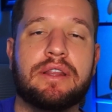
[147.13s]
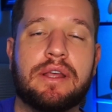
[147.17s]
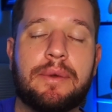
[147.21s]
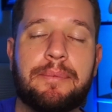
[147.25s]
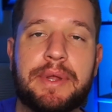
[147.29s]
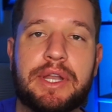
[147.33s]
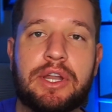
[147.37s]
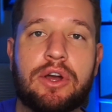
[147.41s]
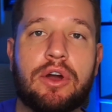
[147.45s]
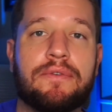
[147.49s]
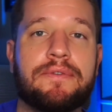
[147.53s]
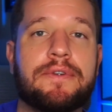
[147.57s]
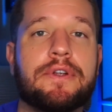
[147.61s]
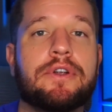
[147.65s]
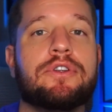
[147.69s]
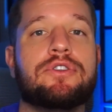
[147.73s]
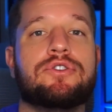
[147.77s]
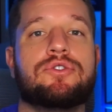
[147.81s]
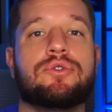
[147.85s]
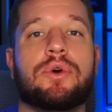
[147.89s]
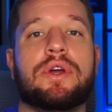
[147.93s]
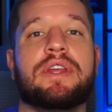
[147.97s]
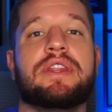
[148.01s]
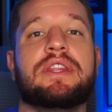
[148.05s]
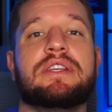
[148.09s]
Let me know if you're
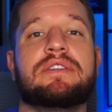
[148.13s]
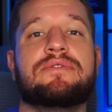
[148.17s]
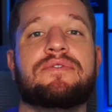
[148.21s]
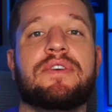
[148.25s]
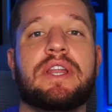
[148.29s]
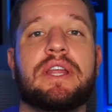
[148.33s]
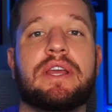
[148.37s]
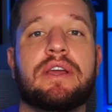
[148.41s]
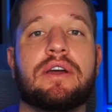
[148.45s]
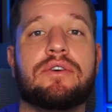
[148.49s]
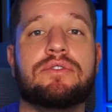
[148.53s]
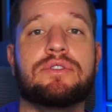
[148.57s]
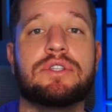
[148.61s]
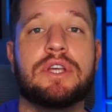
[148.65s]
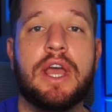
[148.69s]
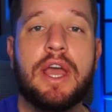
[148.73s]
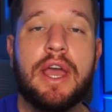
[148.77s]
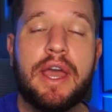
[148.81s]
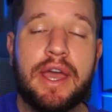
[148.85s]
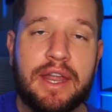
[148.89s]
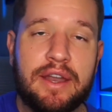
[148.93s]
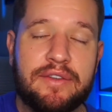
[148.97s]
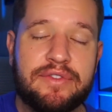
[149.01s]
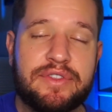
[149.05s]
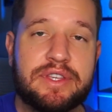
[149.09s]
enjoying these videos
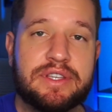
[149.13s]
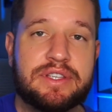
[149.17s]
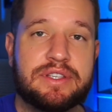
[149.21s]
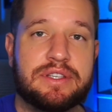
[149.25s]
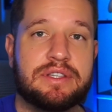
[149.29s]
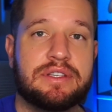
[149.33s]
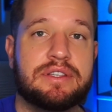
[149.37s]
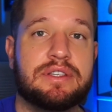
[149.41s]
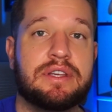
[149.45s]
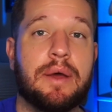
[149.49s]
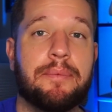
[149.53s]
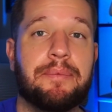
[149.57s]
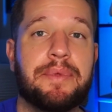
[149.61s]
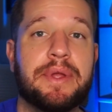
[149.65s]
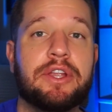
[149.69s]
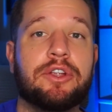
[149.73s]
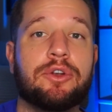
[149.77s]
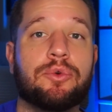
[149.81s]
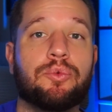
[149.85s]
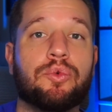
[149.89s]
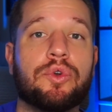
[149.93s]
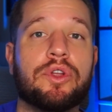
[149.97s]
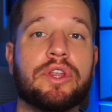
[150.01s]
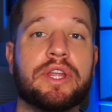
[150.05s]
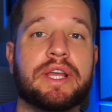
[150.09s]
and if this is something
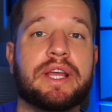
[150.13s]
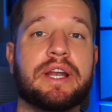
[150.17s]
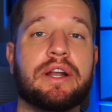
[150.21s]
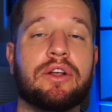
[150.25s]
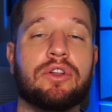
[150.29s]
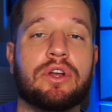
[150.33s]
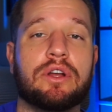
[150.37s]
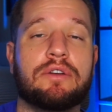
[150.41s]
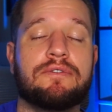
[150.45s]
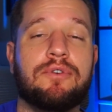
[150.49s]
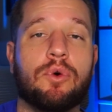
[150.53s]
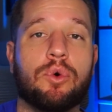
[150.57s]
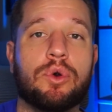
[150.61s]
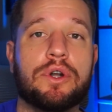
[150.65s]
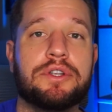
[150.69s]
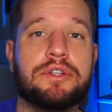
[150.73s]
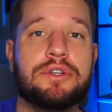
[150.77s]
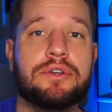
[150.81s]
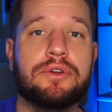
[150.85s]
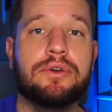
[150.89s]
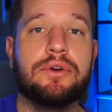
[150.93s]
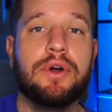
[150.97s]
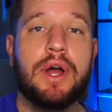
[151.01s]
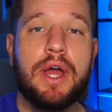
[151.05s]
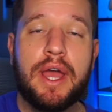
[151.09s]
you're really going to look forward
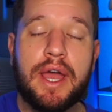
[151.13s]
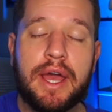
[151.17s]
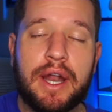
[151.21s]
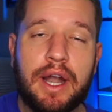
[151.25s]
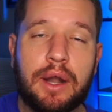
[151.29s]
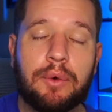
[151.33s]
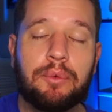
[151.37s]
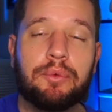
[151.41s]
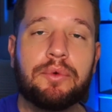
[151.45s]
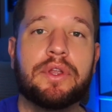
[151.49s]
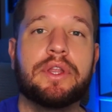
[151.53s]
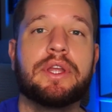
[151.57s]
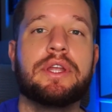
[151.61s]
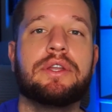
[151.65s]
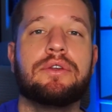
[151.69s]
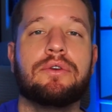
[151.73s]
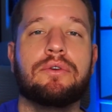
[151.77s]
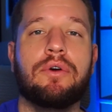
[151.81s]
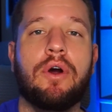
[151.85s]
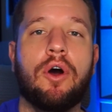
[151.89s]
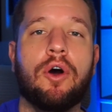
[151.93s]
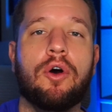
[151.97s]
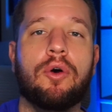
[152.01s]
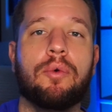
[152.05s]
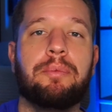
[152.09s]
to. And I really do
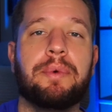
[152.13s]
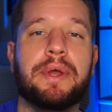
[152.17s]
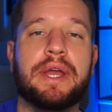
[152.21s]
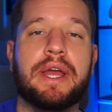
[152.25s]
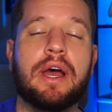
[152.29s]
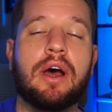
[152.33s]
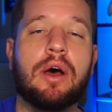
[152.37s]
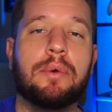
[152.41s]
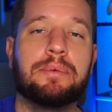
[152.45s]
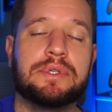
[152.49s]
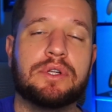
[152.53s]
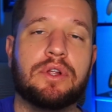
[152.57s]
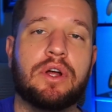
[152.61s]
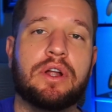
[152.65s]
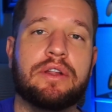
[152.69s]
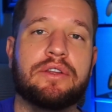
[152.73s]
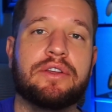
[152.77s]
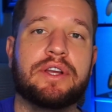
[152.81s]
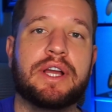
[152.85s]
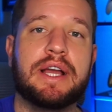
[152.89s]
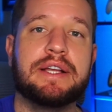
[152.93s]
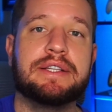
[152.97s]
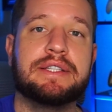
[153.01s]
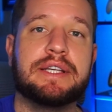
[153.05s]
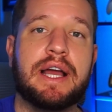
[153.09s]
hope it helps a lot of you
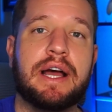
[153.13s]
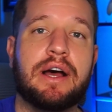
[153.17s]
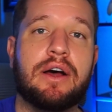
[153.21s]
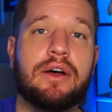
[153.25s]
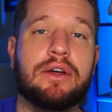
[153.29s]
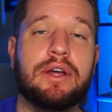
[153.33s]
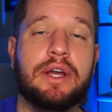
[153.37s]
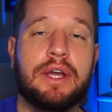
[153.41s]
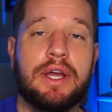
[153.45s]
guys out.